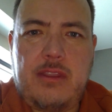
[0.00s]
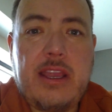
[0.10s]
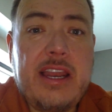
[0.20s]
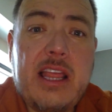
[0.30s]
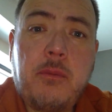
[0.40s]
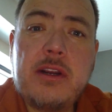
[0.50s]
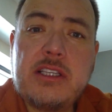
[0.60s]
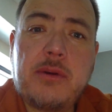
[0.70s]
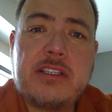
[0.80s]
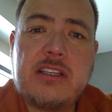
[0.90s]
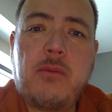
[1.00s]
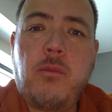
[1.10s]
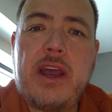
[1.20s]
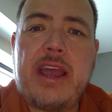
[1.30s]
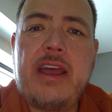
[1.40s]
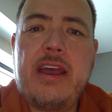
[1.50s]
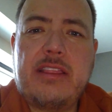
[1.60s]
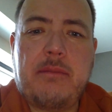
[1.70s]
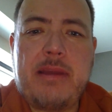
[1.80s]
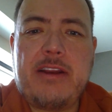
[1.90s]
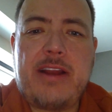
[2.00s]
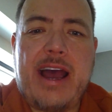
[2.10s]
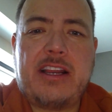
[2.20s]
In other words, there was some way that Peter had